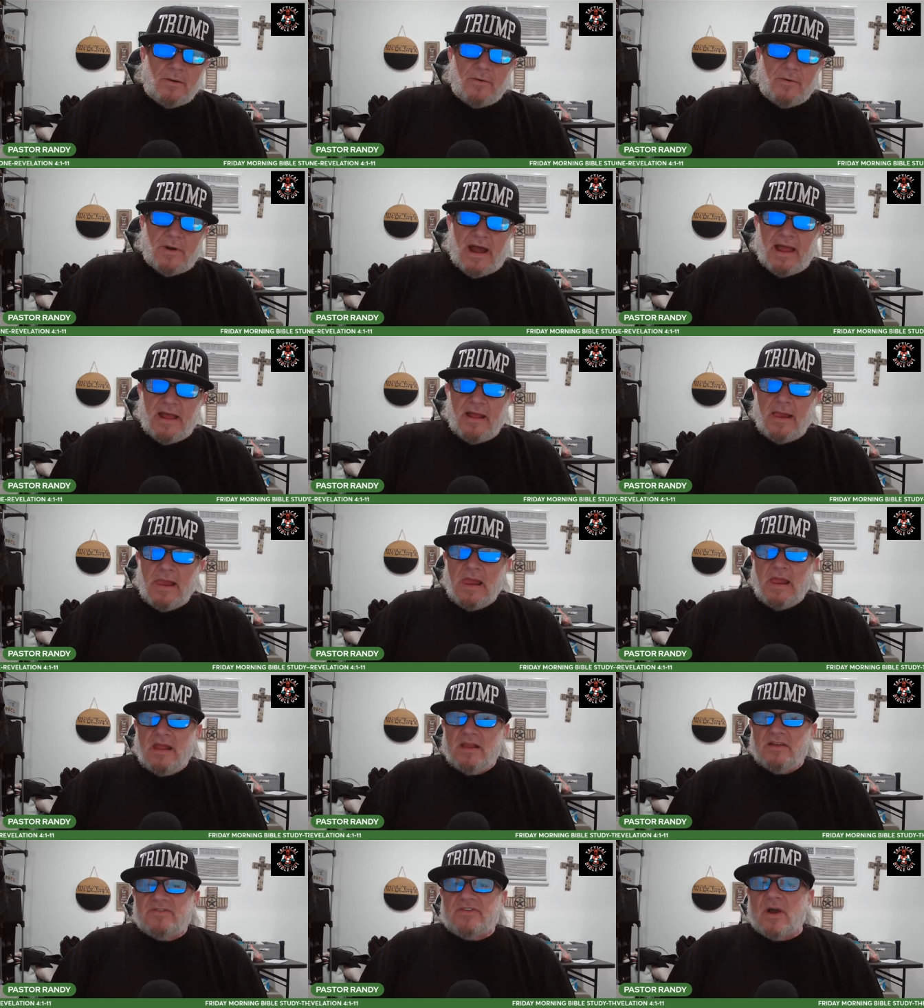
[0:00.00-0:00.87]
right?
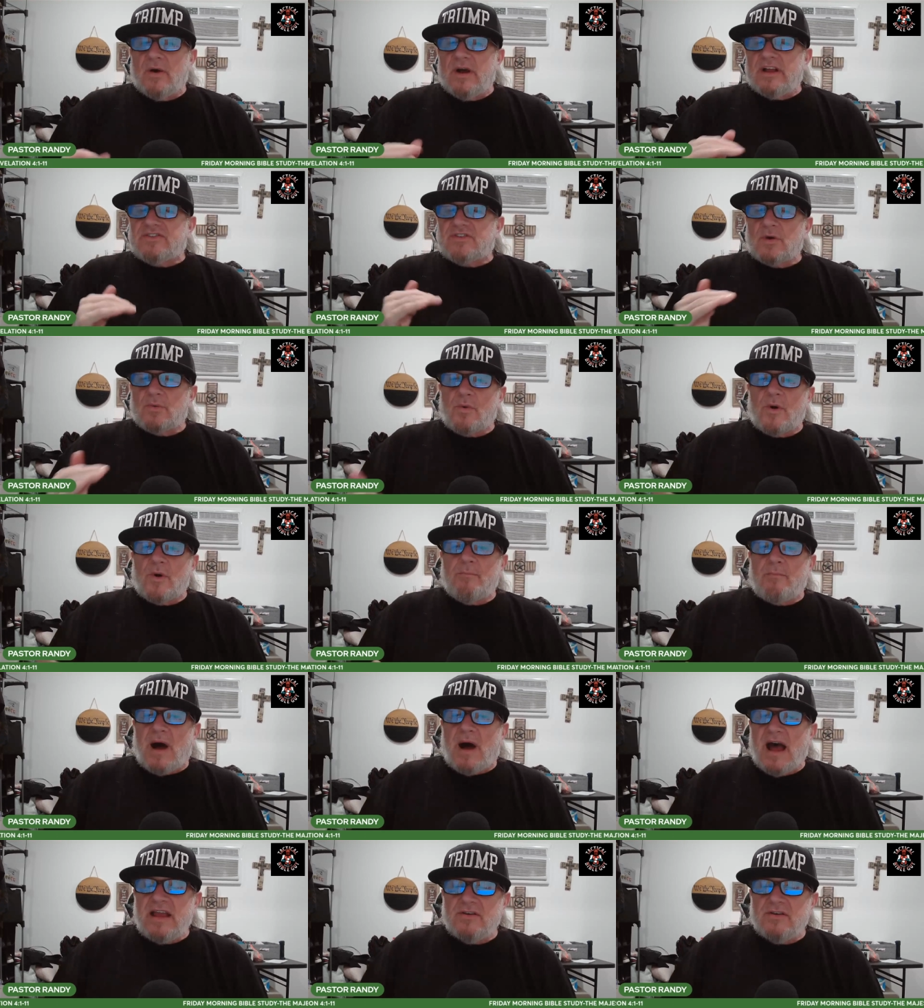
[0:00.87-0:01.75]
So it's a
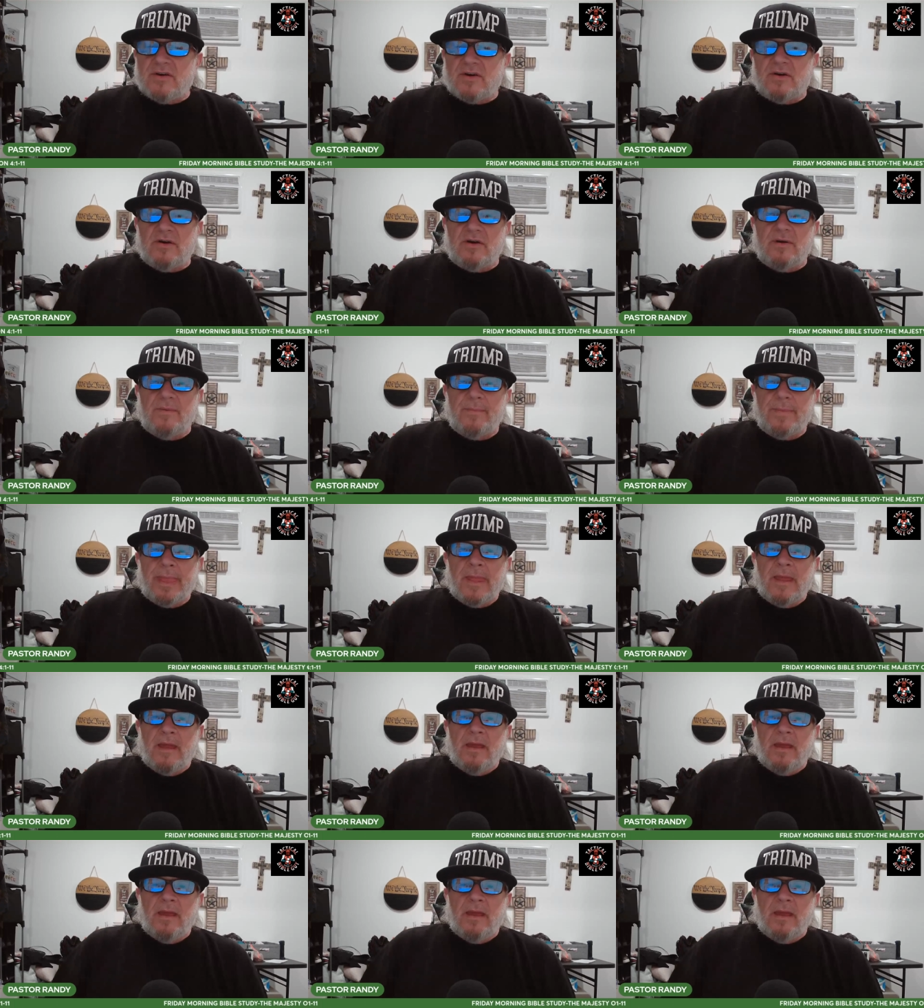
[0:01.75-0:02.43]
reminder